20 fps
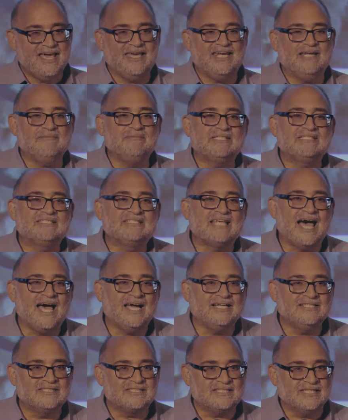And I'm a
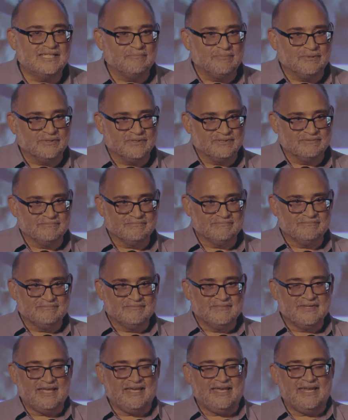side sleeper.
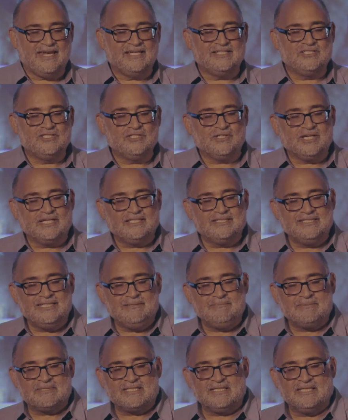And during a
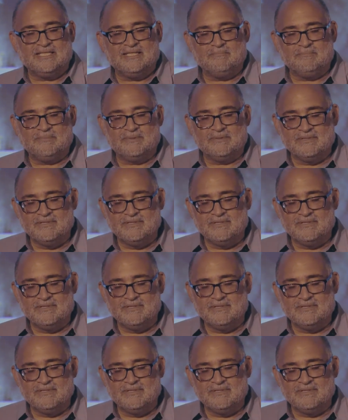deep sleep,